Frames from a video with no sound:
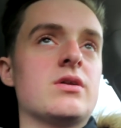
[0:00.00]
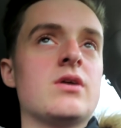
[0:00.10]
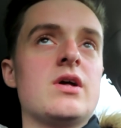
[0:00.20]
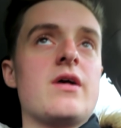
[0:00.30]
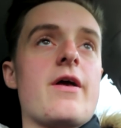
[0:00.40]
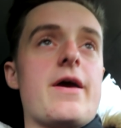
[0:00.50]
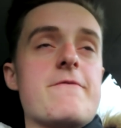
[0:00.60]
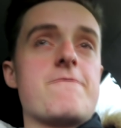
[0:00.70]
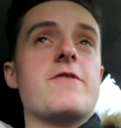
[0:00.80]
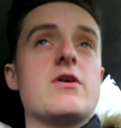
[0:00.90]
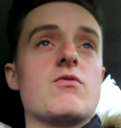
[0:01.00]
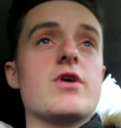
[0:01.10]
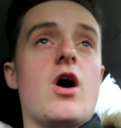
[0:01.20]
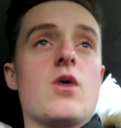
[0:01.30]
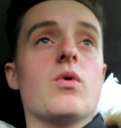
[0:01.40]
And in
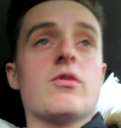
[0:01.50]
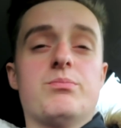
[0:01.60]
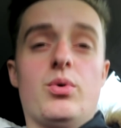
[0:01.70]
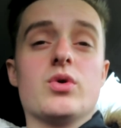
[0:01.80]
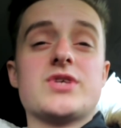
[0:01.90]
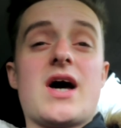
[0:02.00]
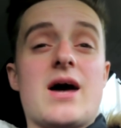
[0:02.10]
theory, I want the board to